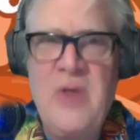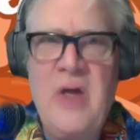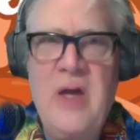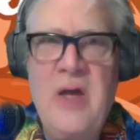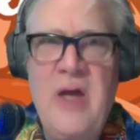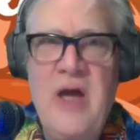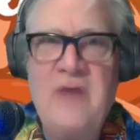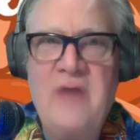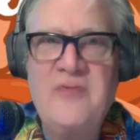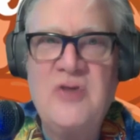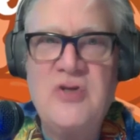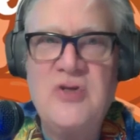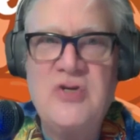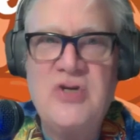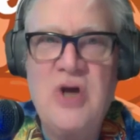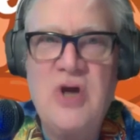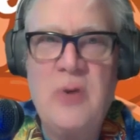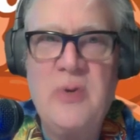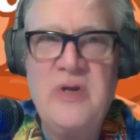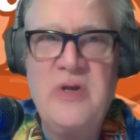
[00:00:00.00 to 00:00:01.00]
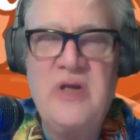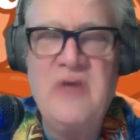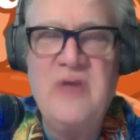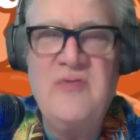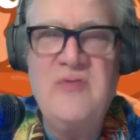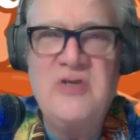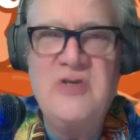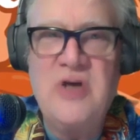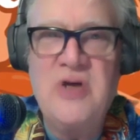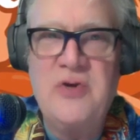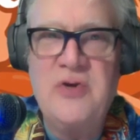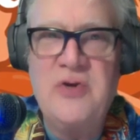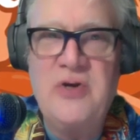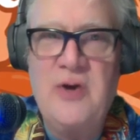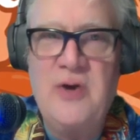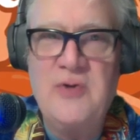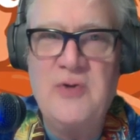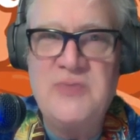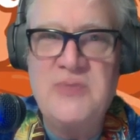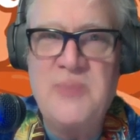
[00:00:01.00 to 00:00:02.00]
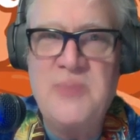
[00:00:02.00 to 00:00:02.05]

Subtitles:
after the show we give each other notes,